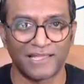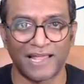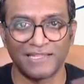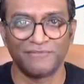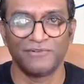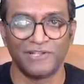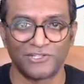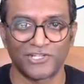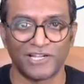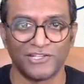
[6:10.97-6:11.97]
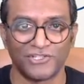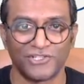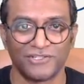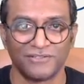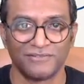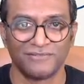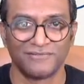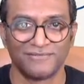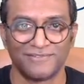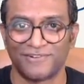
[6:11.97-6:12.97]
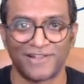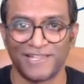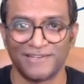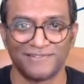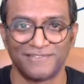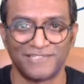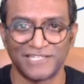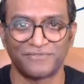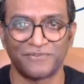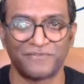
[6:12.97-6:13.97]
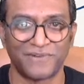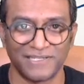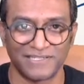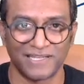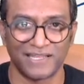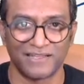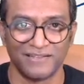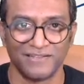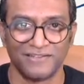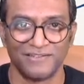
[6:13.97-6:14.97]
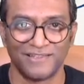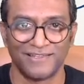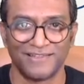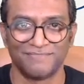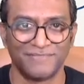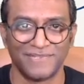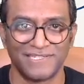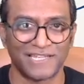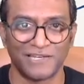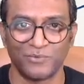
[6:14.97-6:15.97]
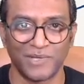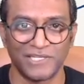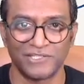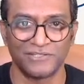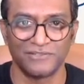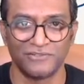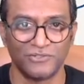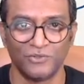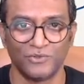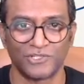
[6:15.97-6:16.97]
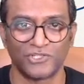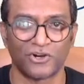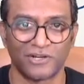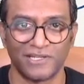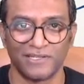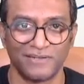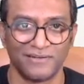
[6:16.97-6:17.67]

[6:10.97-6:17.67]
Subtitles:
give you a little challenge. All right, just for fun's sake. 10 ways to use a chocolate.